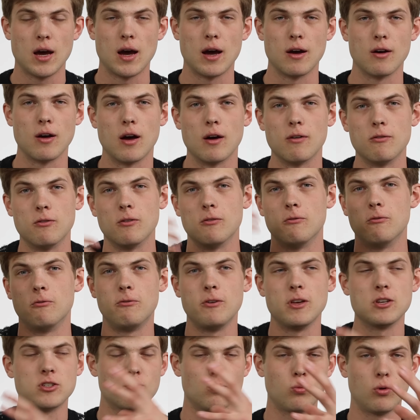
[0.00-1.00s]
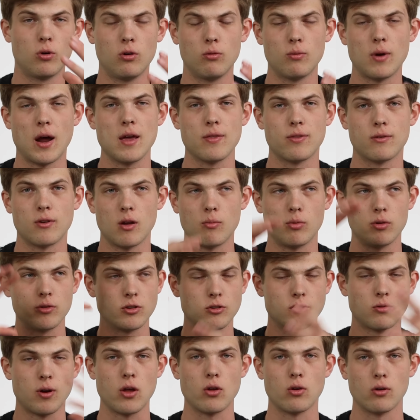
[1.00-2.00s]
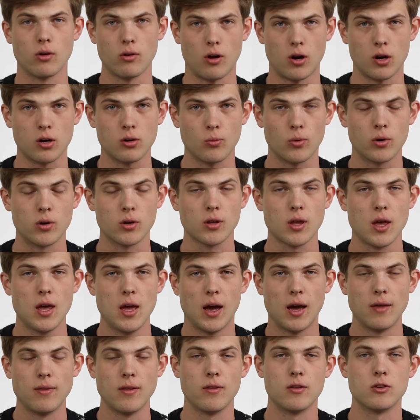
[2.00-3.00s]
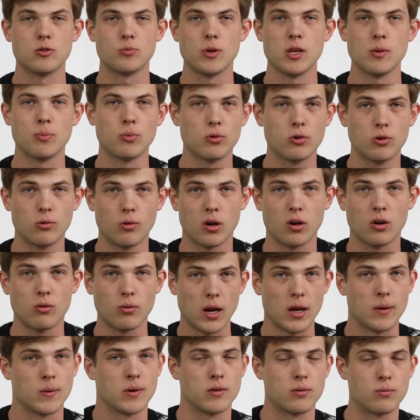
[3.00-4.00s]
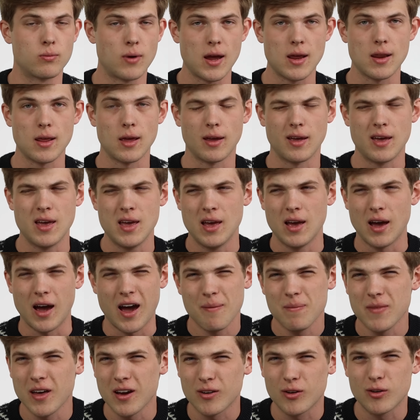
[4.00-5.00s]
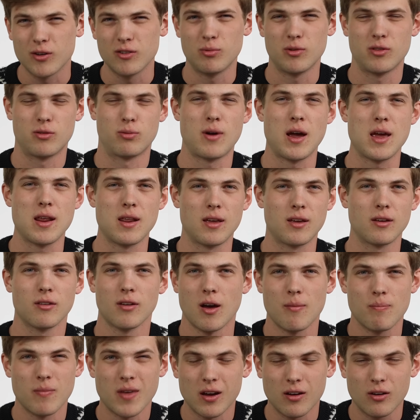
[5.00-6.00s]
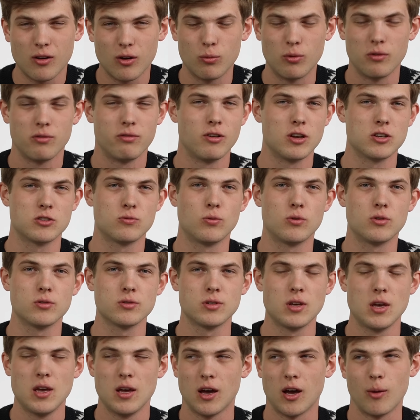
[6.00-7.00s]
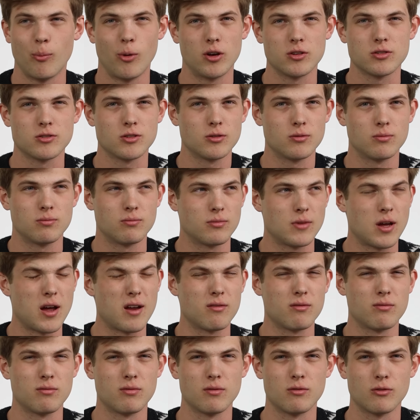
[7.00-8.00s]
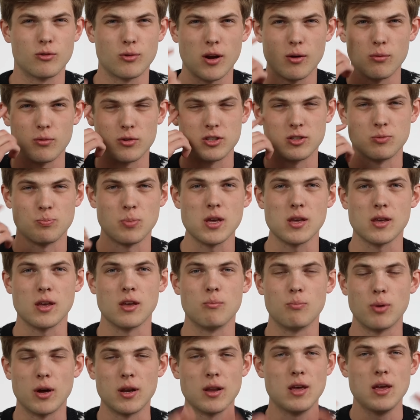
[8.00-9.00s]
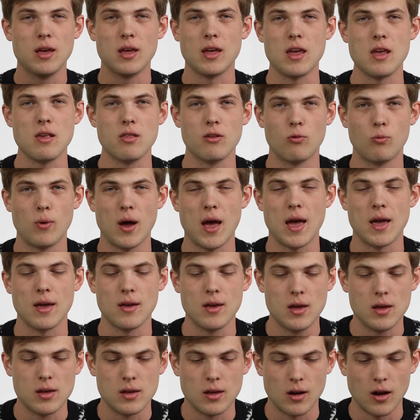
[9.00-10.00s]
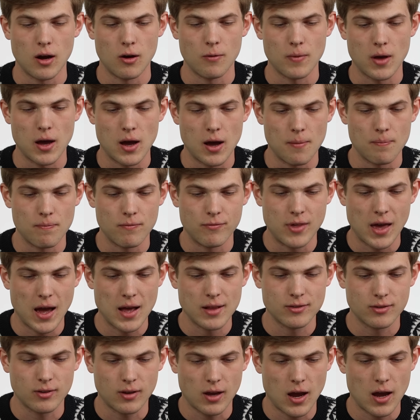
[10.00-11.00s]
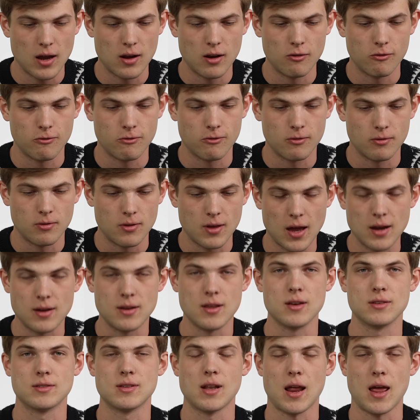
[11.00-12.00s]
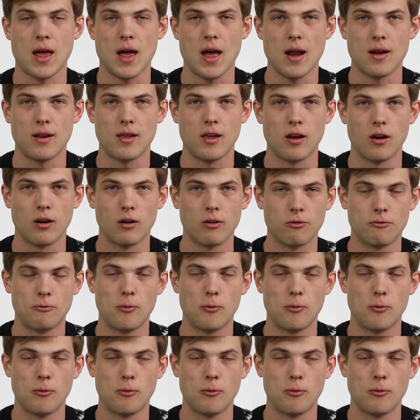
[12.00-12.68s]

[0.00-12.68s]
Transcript: uh, uh visual, right? They're able to create good artwork. And then there's people who are great with writing. I'm not good with writing, I'm not good with visuals. I'm also not great with speaking, but either way, you know, um, that's kind of the ideas that I had here